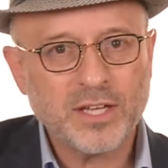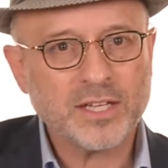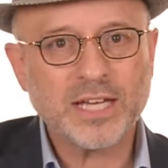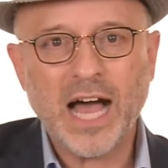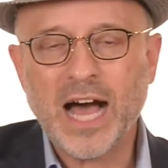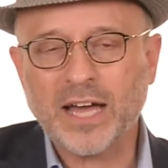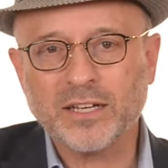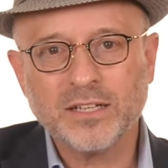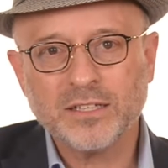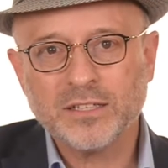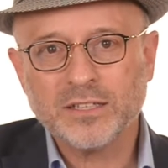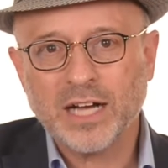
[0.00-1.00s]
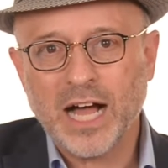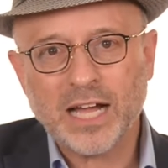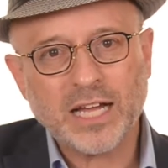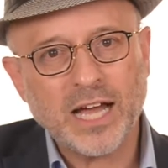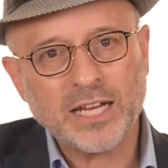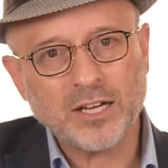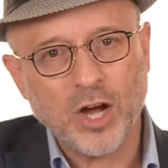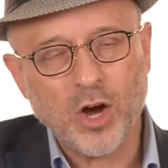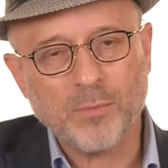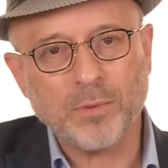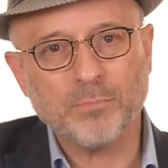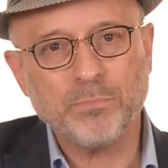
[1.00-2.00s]
God, I got at
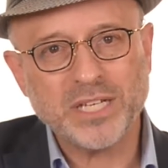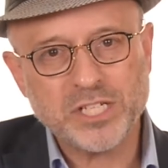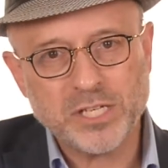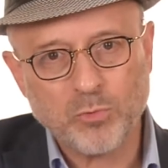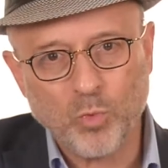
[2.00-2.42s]
home a bitchin'